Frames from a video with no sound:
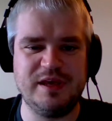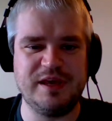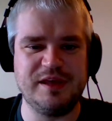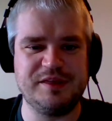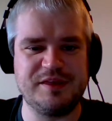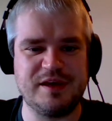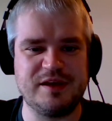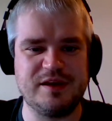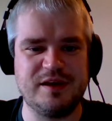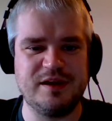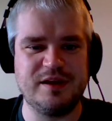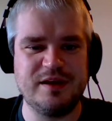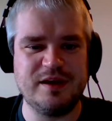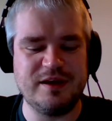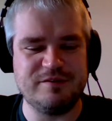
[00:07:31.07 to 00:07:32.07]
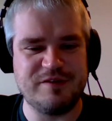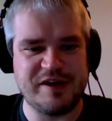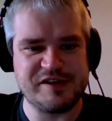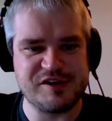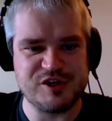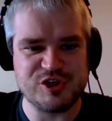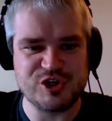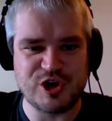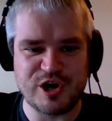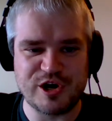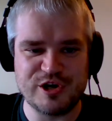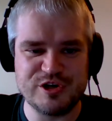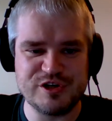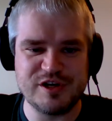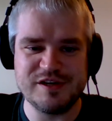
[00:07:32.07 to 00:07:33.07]
Get that advance and
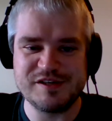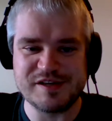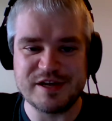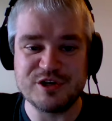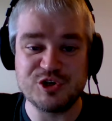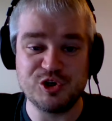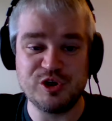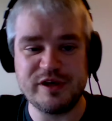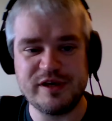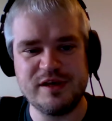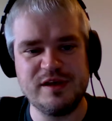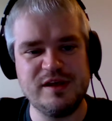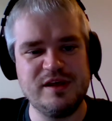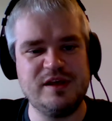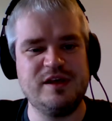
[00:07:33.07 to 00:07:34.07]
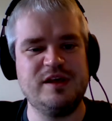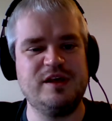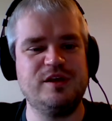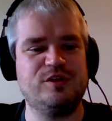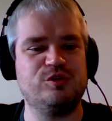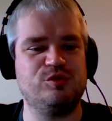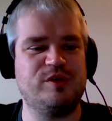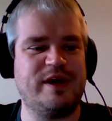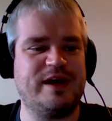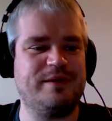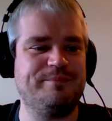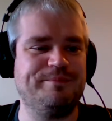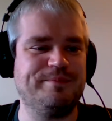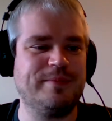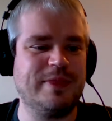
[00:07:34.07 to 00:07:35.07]
charge essentially through that.